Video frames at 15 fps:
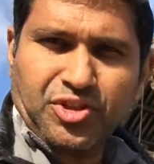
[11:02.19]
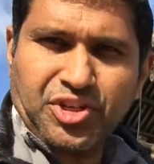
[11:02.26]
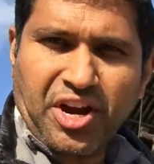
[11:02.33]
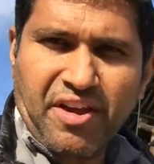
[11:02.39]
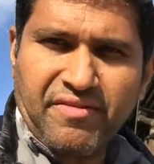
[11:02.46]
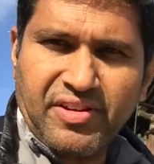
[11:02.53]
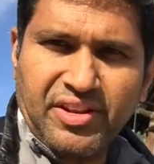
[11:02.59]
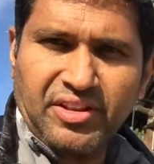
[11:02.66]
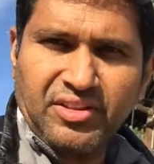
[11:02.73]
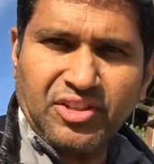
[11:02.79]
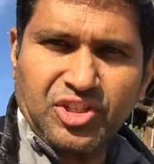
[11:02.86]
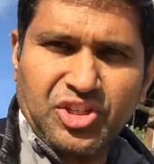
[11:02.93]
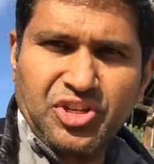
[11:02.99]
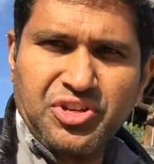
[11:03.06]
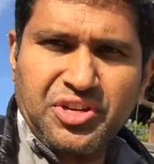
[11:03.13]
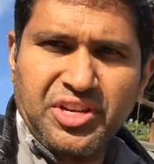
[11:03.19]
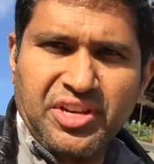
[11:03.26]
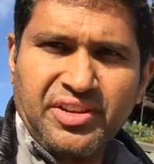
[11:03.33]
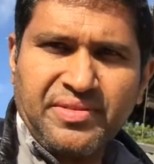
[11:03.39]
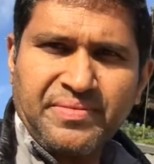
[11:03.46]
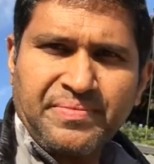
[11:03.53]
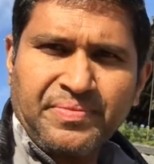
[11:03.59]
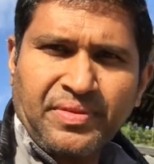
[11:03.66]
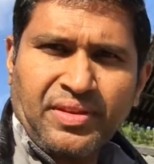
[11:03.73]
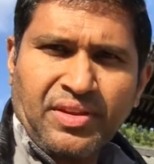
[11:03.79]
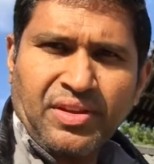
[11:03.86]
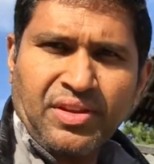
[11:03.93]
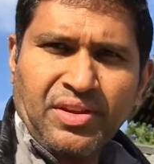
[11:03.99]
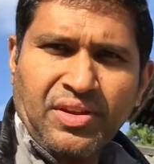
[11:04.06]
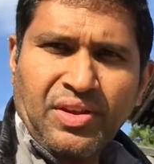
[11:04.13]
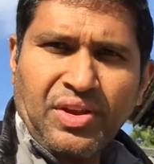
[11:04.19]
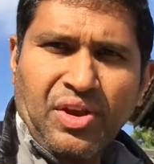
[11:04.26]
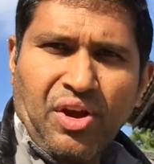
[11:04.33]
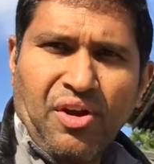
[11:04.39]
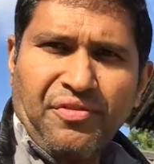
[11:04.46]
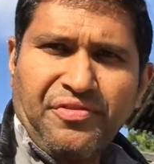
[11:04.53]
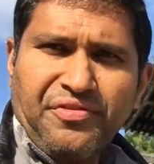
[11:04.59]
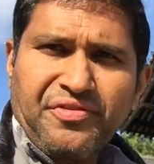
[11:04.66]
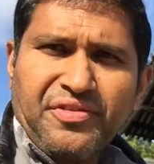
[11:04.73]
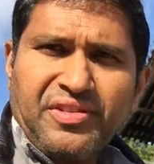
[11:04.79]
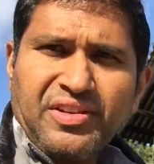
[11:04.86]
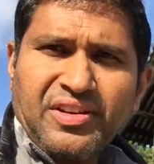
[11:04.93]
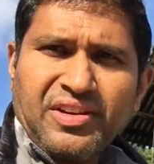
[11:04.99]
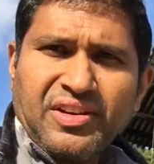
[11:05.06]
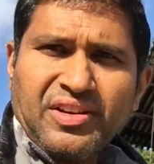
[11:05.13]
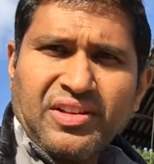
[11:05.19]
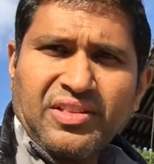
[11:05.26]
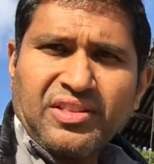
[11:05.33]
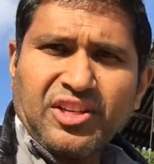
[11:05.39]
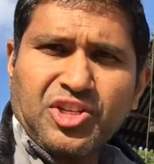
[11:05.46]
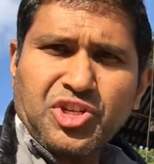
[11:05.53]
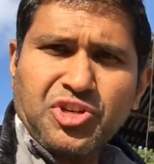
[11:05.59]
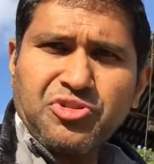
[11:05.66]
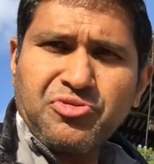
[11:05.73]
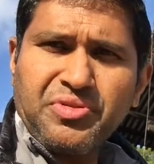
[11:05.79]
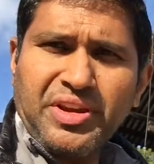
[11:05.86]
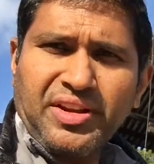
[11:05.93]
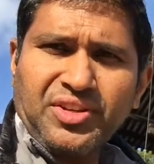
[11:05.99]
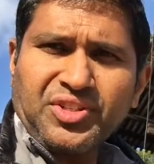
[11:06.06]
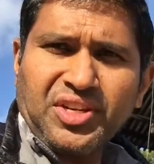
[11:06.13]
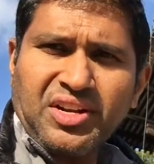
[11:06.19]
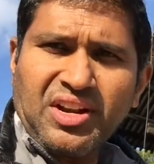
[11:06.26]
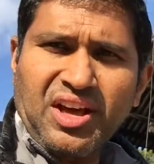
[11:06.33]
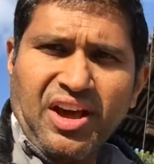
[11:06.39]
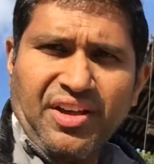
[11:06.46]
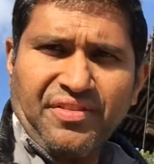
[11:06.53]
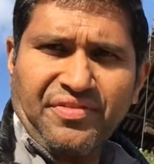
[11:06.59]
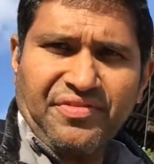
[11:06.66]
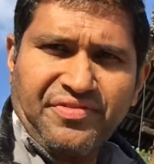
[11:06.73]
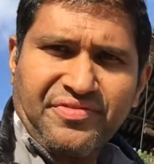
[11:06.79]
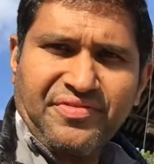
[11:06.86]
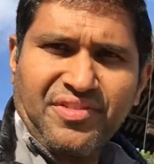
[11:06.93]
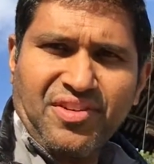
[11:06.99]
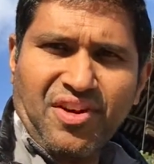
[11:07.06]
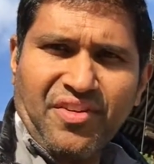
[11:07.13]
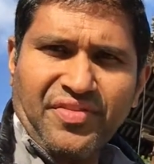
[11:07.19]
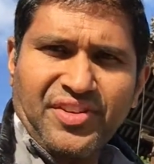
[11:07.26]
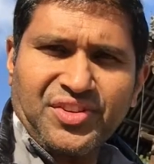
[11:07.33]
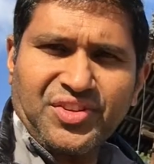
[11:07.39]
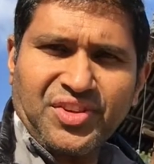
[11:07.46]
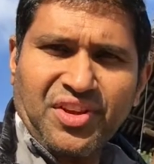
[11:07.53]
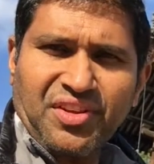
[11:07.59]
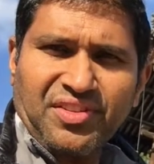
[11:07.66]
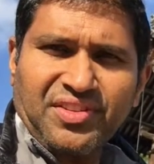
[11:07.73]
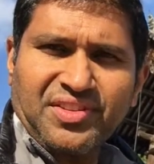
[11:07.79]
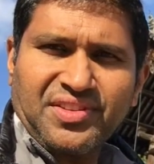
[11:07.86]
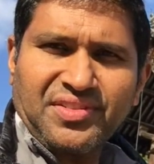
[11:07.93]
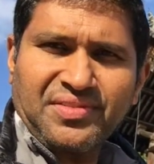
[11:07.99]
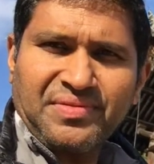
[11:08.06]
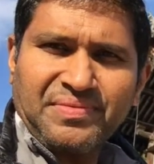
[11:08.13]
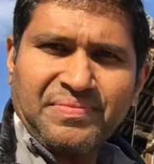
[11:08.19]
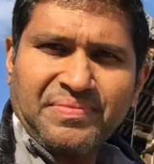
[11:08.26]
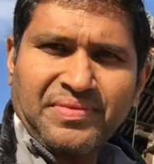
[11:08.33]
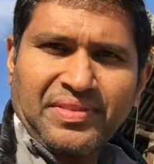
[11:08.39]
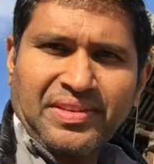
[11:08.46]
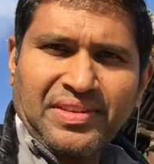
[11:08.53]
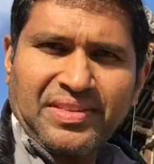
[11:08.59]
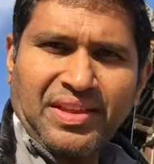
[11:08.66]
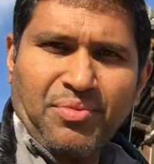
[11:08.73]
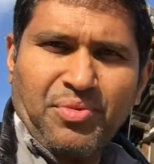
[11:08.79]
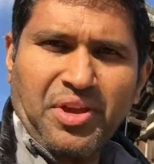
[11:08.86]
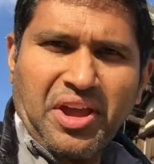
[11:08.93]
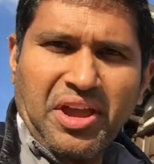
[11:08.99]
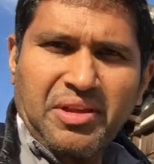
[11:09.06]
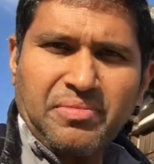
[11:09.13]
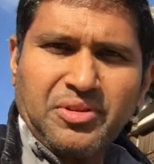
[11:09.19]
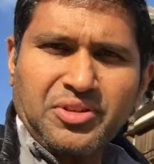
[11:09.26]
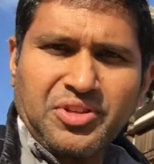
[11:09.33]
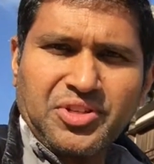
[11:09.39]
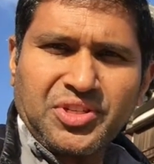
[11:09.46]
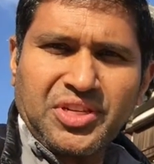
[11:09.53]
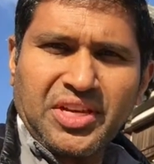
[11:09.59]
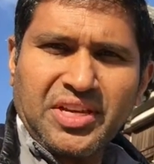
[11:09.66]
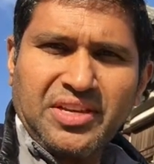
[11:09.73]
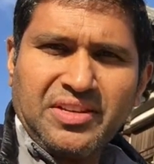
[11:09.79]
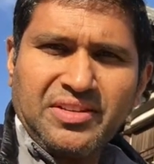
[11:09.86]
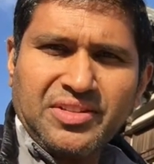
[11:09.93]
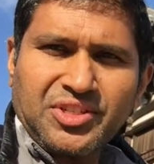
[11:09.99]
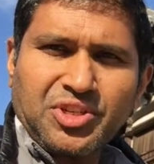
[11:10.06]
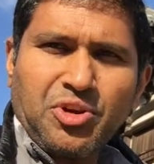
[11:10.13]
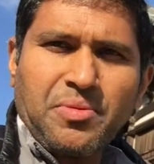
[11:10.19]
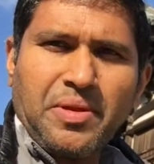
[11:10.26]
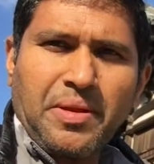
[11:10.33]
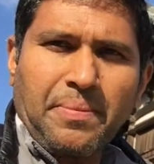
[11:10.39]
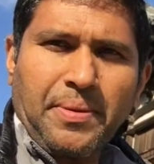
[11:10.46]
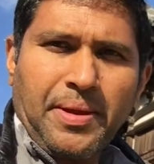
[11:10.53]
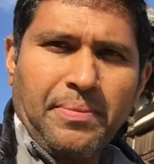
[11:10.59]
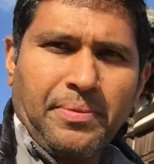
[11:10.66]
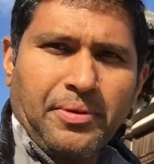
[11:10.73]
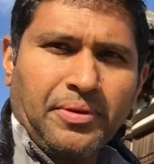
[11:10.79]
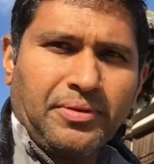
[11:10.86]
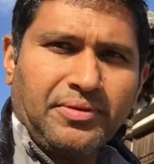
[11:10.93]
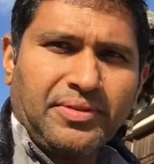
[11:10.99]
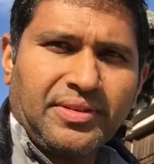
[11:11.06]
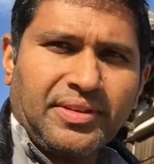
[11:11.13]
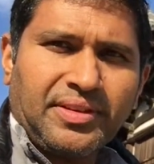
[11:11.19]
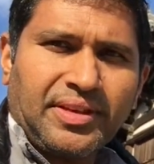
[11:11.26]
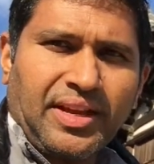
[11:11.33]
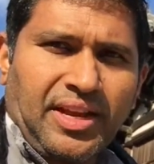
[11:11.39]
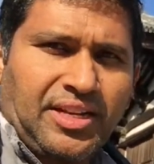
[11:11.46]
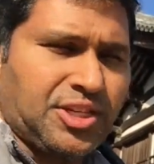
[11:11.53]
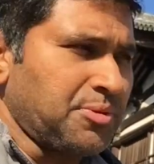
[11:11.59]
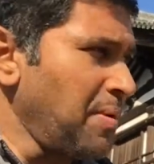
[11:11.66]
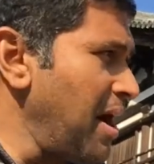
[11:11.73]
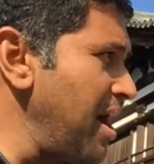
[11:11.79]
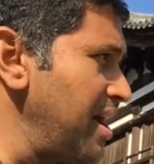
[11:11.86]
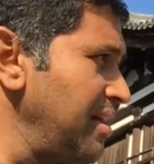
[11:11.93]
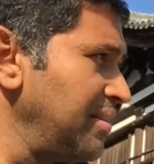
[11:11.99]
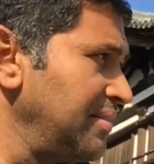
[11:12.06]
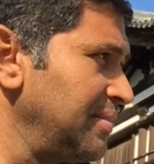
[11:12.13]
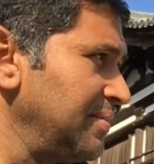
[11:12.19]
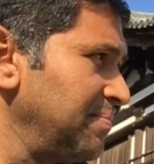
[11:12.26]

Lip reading: traveling the journey of the true innocent life on this earth, that we are able to see so many people can smile